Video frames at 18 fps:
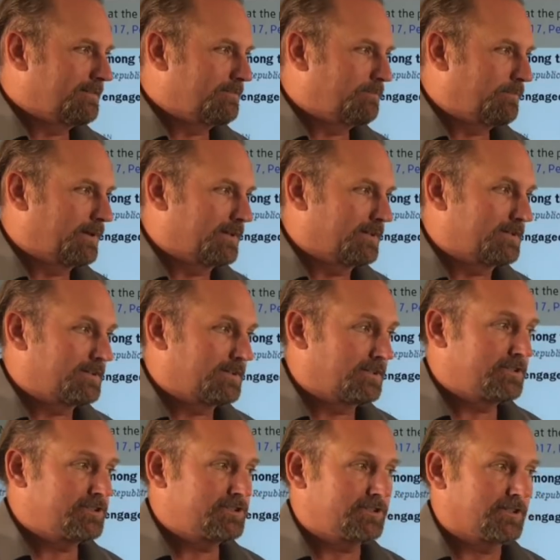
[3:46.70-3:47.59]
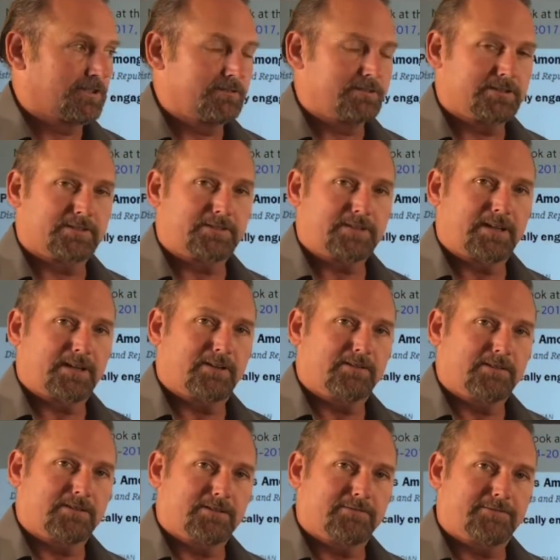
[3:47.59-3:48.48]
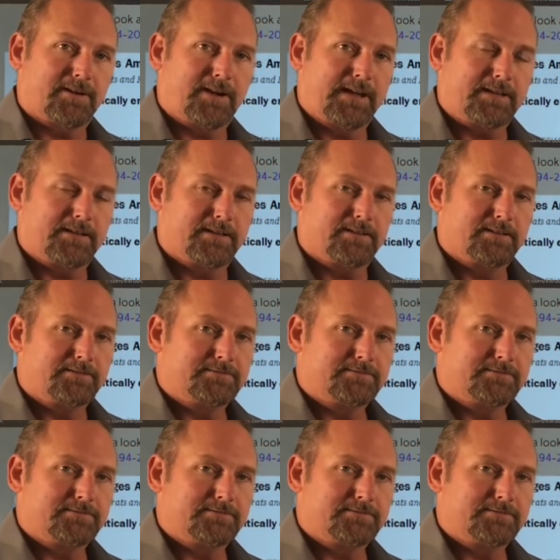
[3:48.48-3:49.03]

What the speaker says: But it does show just how divided